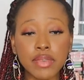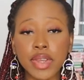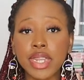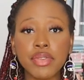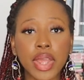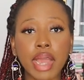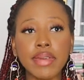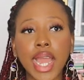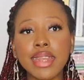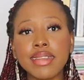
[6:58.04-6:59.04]
even if you
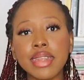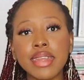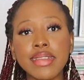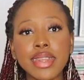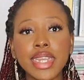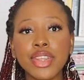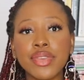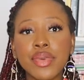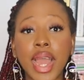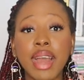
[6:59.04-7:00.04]
have AdSense,
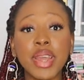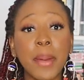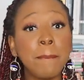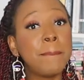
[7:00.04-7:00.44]
is to have a